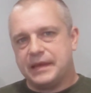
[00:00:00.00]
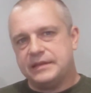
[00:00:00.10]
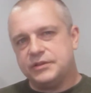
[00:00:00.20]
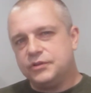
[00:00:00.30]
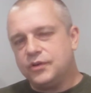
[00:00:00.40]

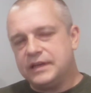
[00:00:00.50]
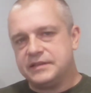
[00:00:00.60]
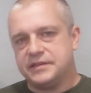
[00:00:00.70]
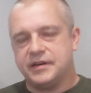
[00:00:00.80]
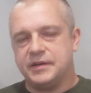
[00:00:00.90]
It's not
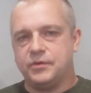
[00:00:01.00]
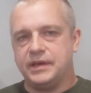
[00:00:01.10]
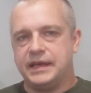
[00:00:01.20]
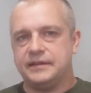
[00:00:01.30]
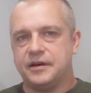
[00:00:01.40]
necessarily
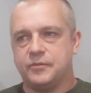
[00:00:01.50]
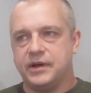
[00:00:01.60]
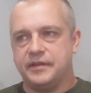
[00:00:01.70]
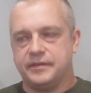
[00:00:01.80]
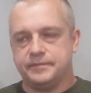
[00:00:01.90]
what you end up with.